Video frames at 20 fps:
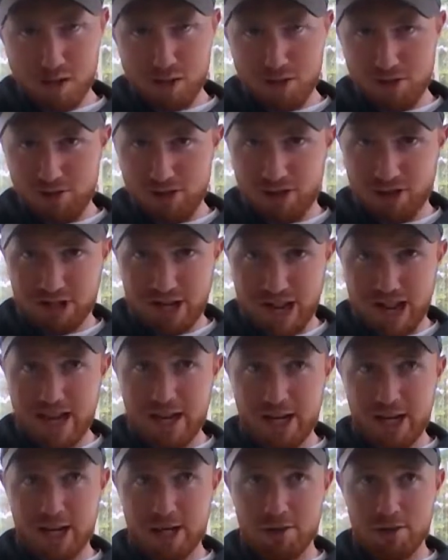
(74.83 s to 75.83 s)
A little
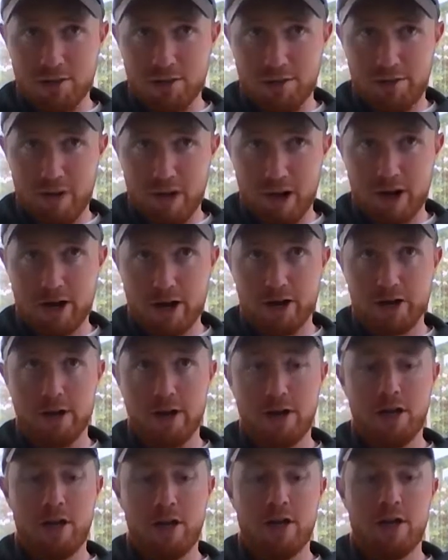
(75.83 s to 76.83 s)
entertaining, a little
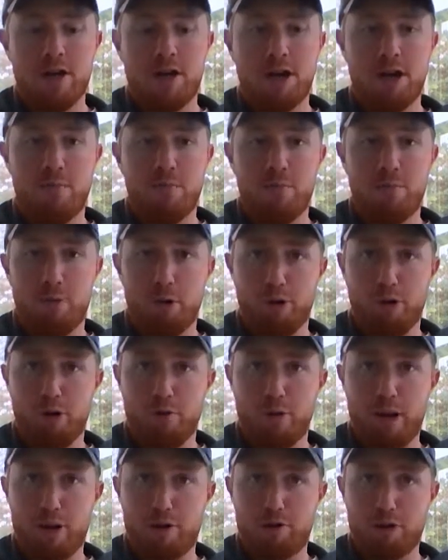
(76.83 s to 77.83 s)
fire.
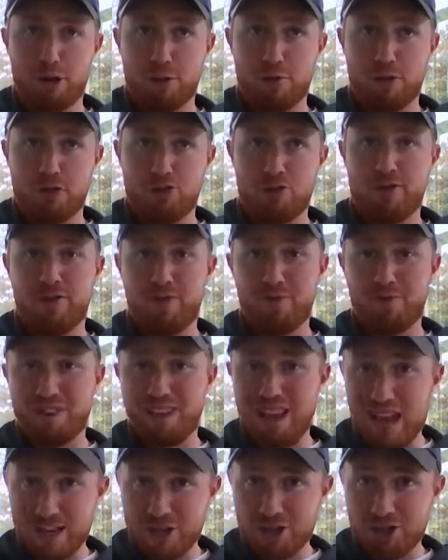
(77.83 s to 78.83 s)
Burned my Christmas tree from
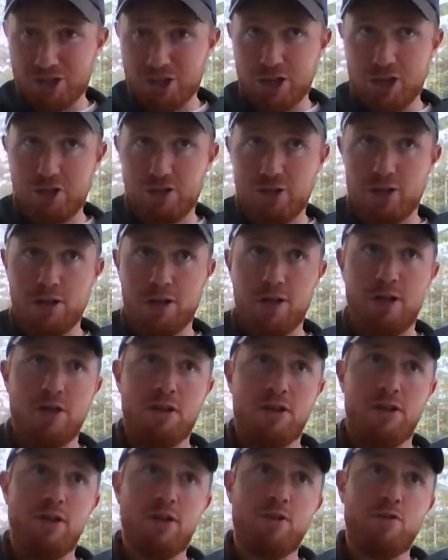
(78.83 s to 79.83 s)
last year,
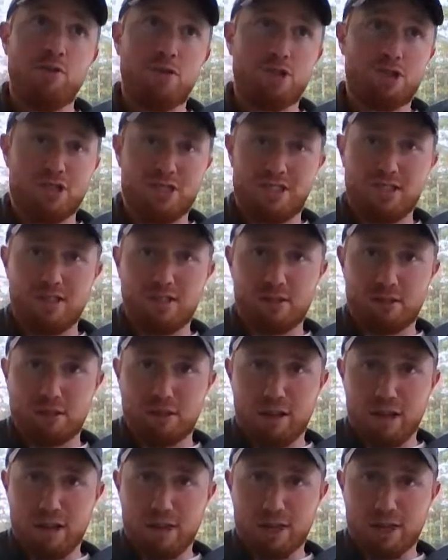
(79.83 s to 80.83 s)
which is this is the
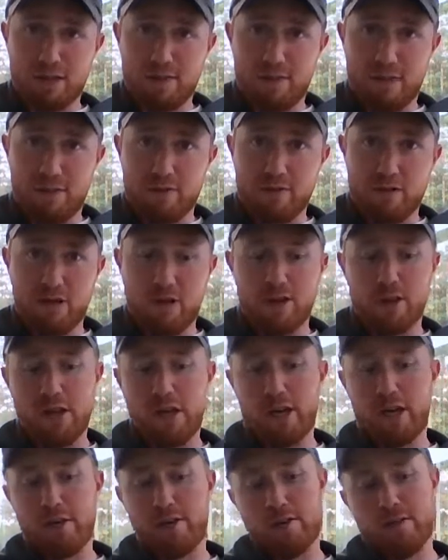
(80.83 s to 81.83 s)
latest I've ever done
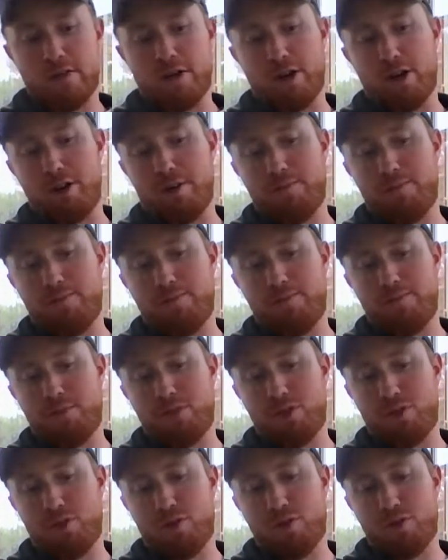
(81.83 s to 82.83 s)
that.
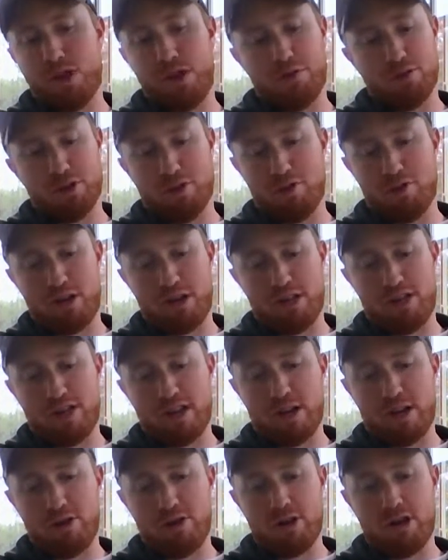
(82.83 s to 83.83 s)
So that was all day
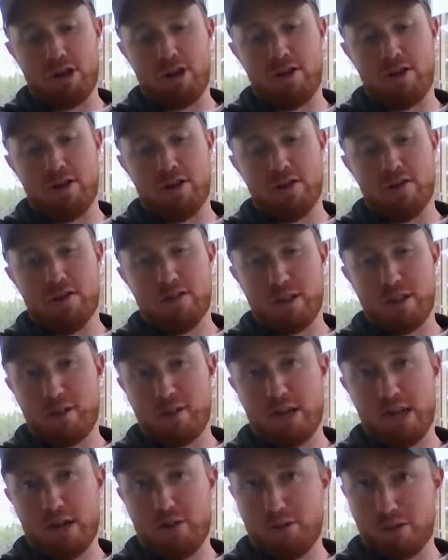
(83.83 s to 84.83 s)
Saturday.
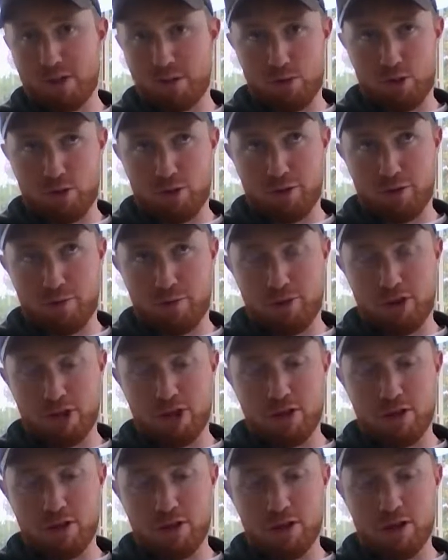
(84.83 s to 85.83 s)
Sunday, I was up north with the
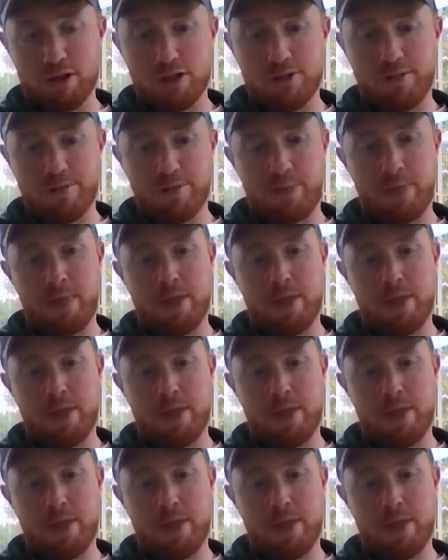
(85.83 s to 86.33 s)
in-laws.